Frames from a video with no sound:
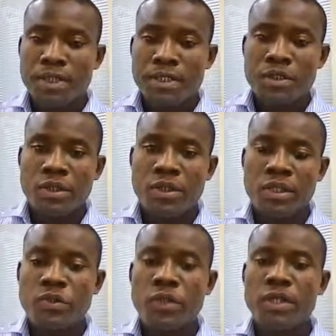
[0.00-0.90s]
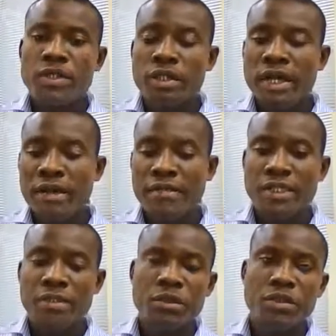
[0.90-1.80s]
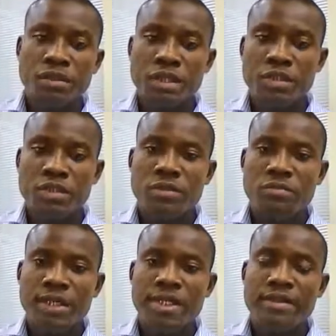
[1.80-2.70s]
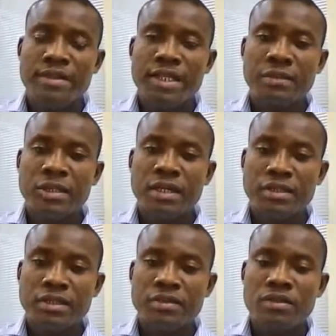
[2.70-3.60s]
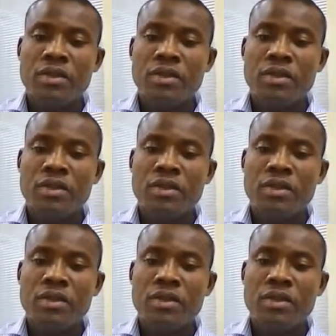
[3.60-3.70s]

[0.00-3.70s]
So in this way, you don't have any modification to make in this application.